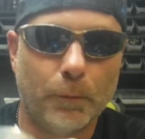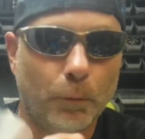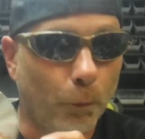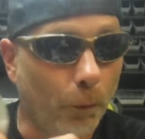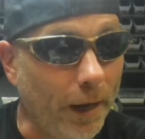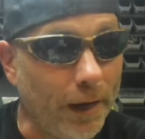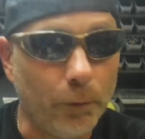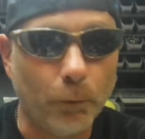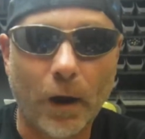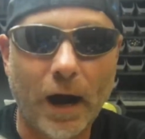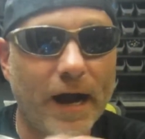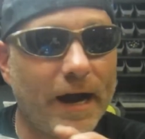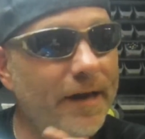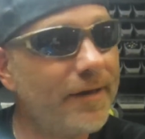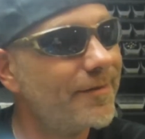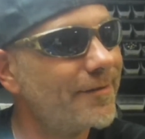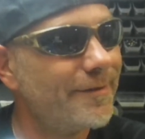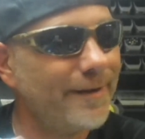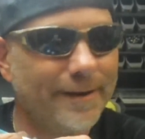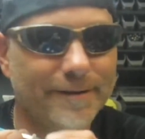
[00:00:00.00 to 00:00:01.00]

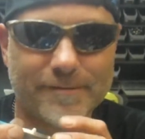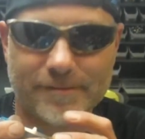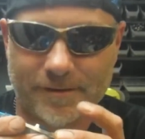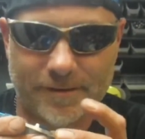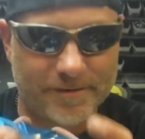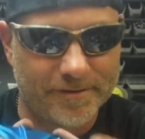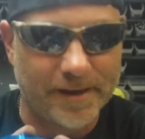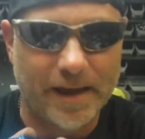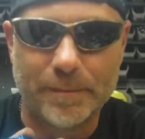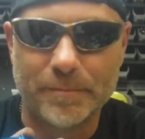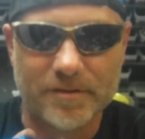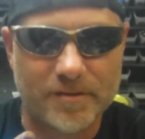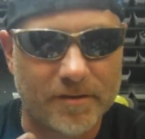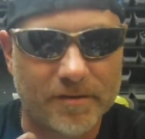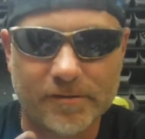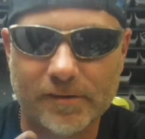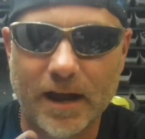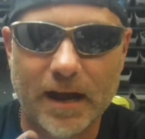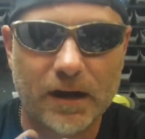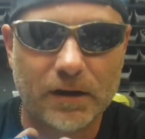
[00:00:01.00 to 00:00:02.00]
Weight-wise, it's the same as a
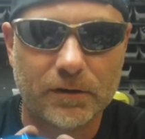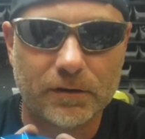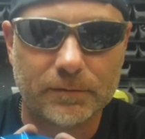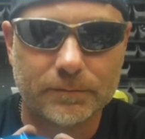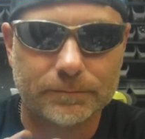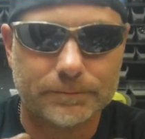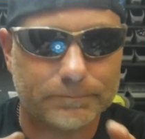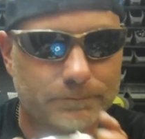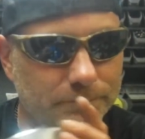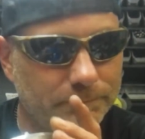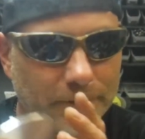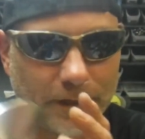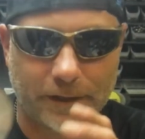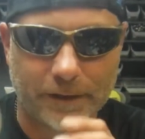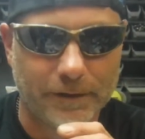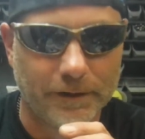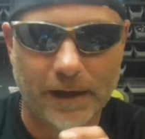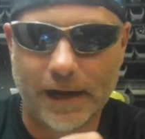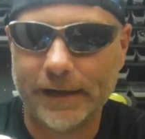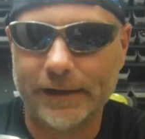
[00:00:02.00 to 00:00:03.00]
stock. I'm not
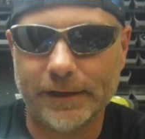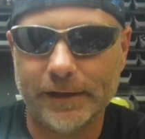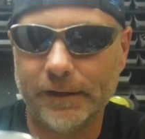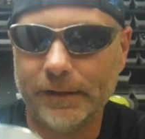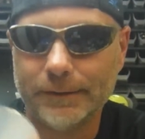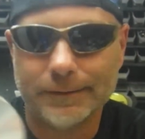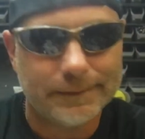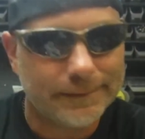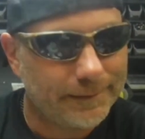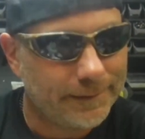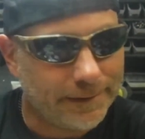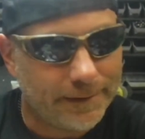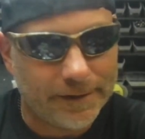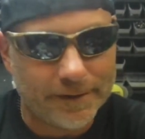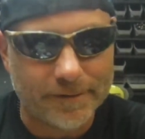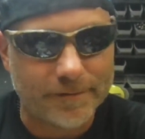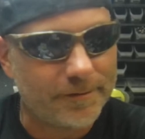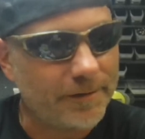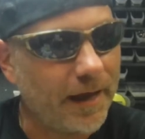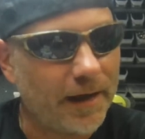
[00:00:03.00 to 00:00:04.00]
going to lie to you.
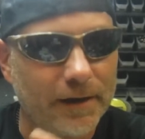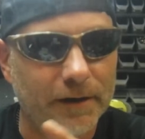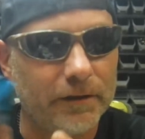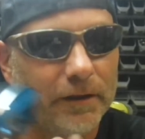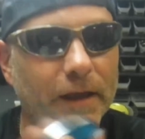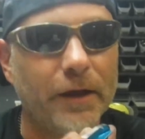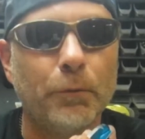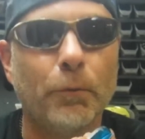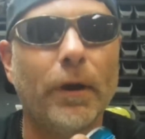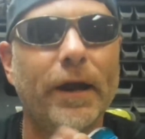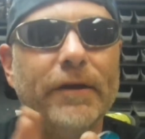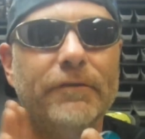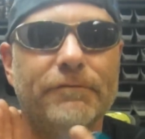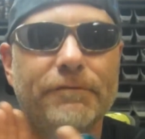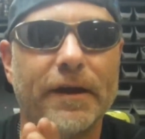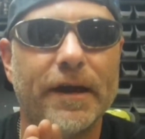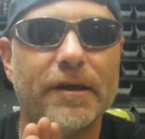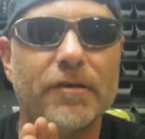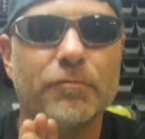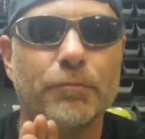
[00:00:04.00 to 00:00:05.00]
It's not a lightweight
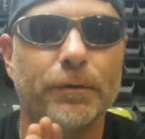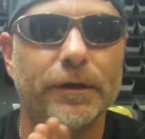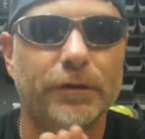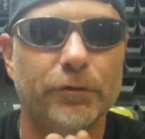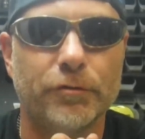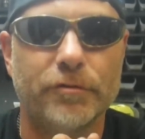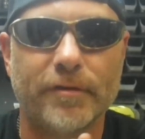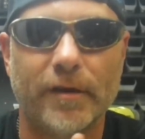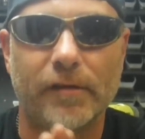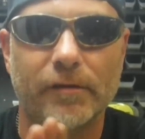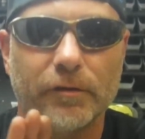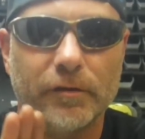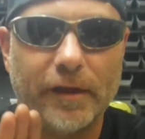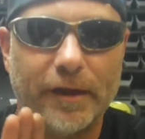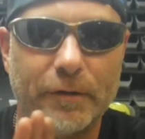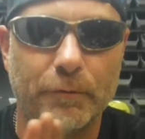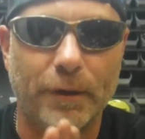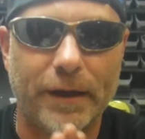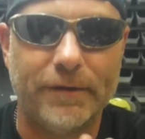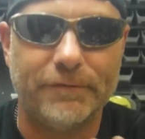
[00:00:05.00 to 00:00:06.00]
face. We do sell a
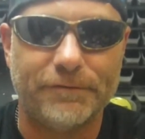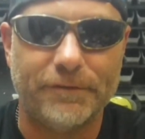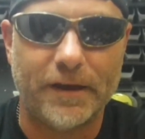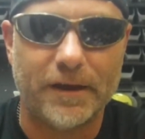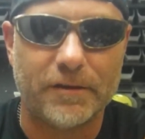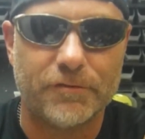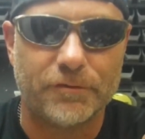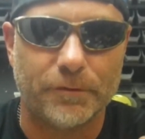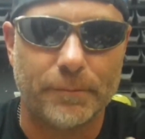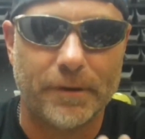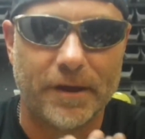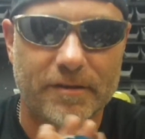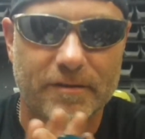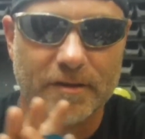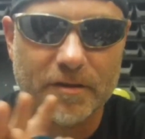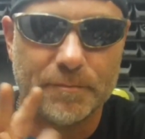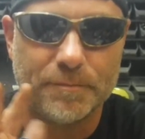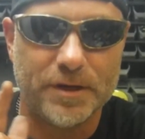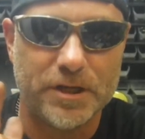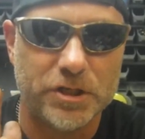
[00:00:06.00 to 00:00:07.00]
lightweight face from
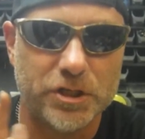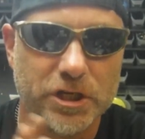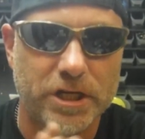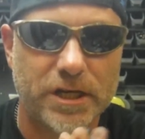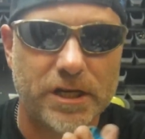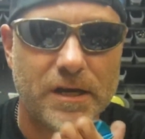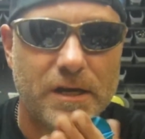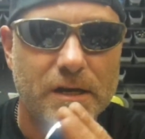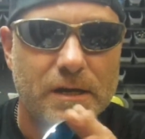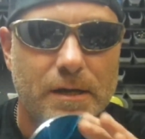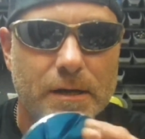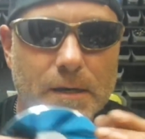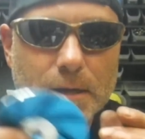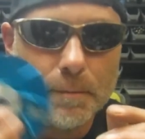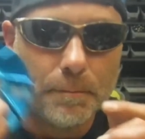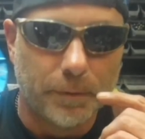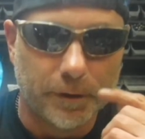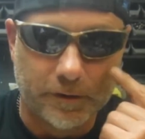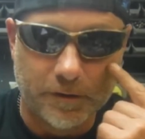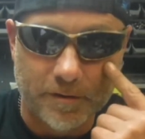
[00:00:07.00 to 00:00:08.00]
SSP-G,
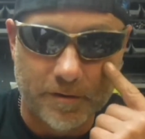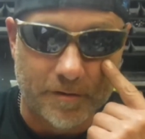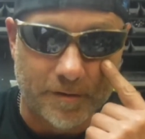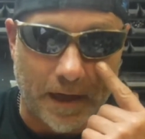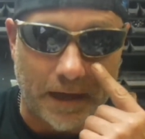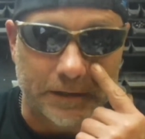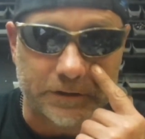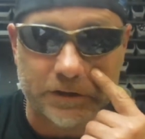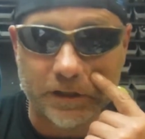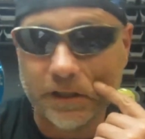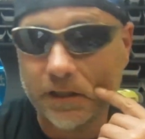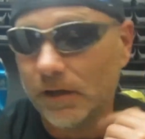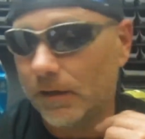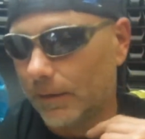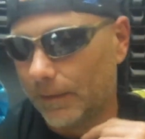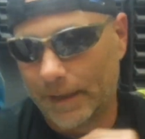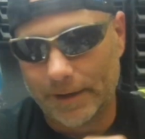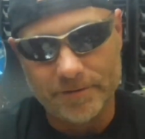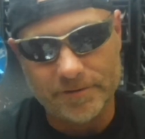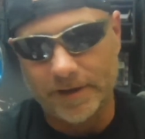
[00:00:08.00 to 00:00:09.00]
but this is actually,
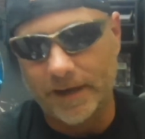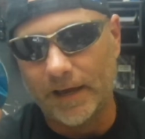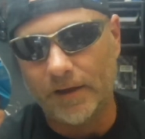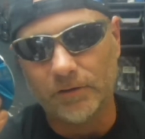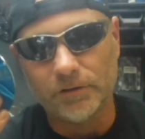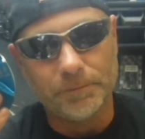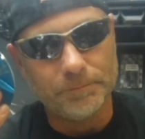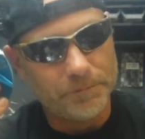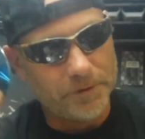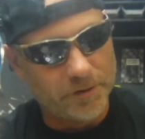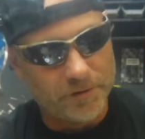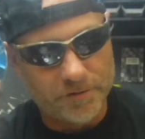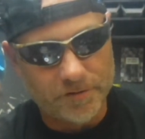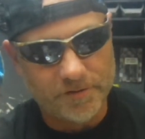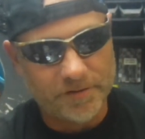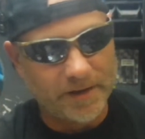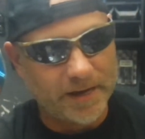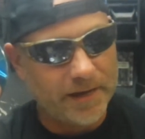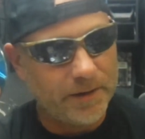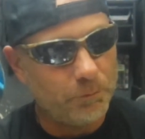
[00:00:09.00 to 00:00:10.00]
I scaled them. They're the
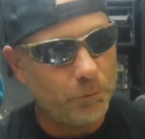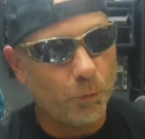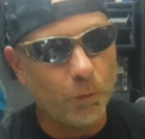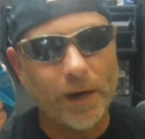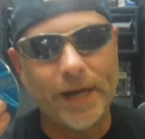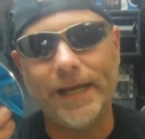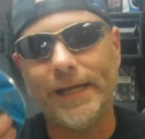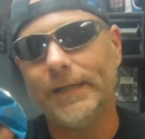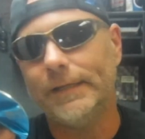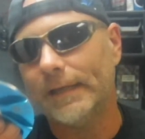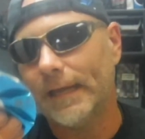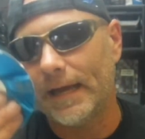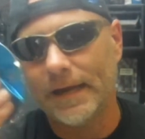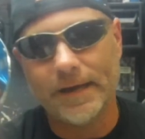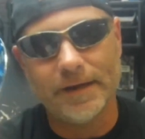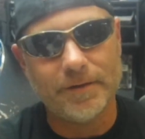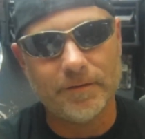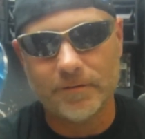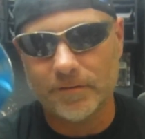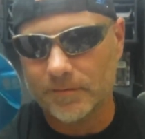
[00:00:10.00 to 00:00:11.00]
same weight
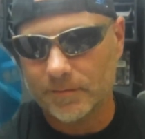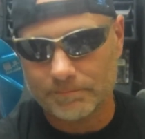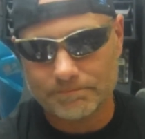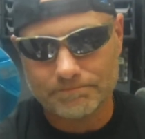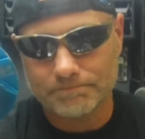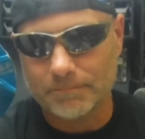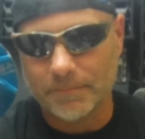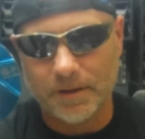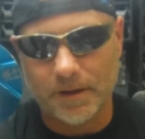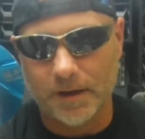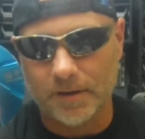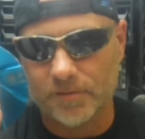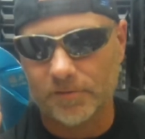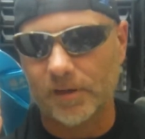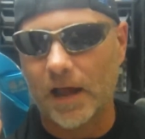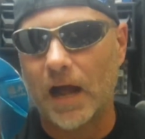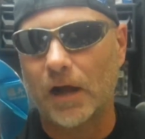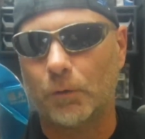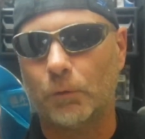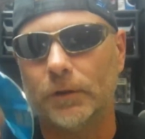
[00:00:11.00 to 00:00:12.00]
as the
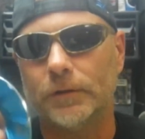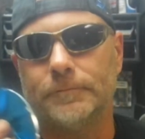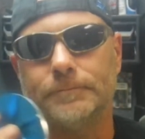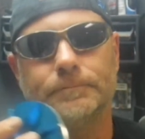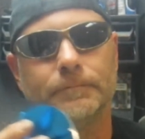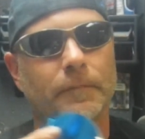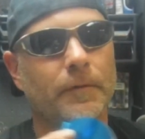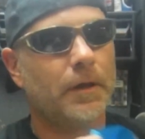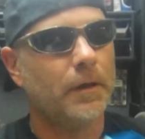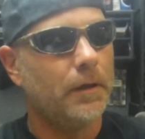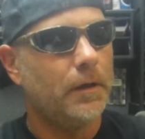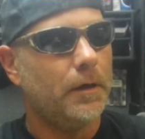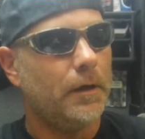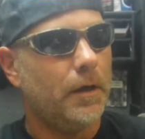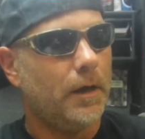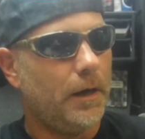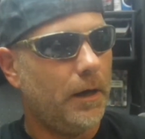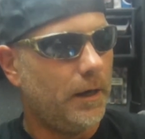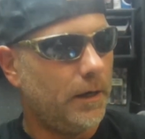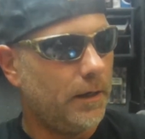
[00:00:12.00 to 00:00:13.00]
stock
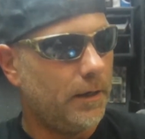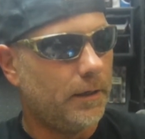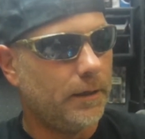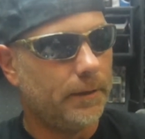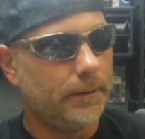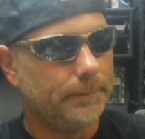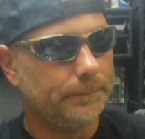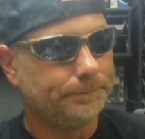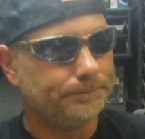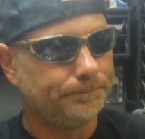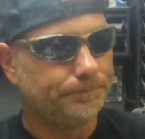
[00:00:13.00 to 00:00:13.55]
one.